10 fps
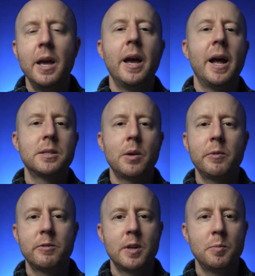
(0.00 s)
And some
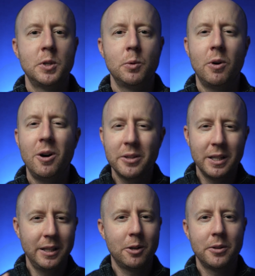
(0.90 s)
of them do all
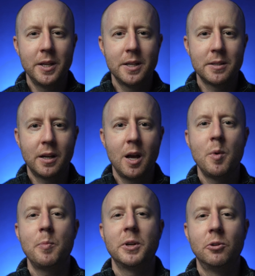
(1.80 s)
the little things that come
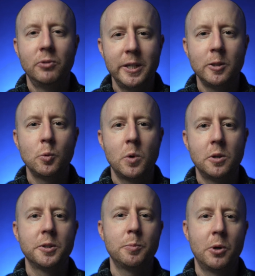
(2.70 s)
up in a
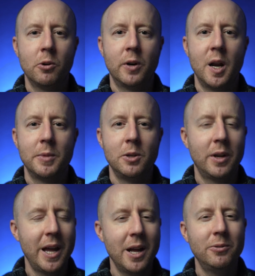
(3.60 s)
real-world program that you
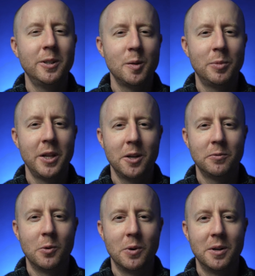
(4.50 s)
can't really plan
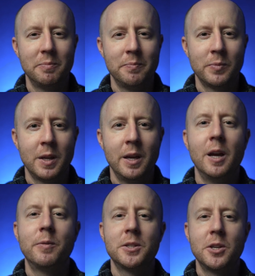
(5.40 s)
for.
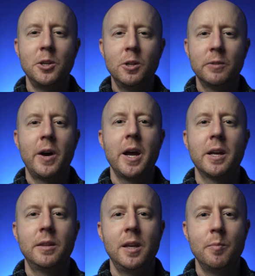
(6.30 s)
If there's a
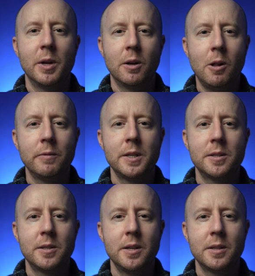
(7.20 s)
unifying theme in all of
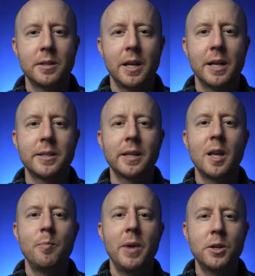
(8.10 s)
these things, it's that
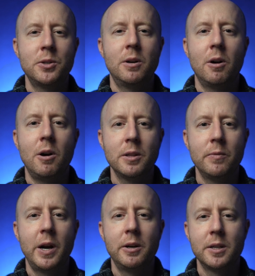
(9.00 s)
they make sure all the
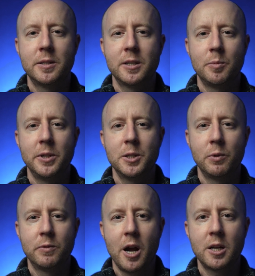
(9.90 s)
various disciplines
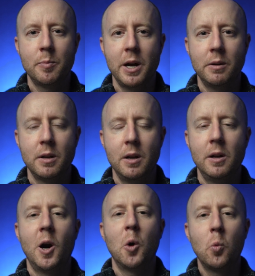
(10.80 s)
we've talked about
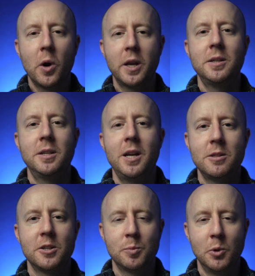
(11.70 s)
are working
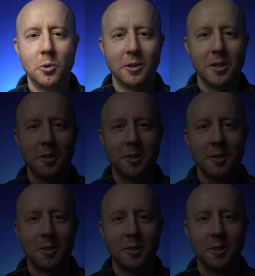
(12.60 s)
together smoothly.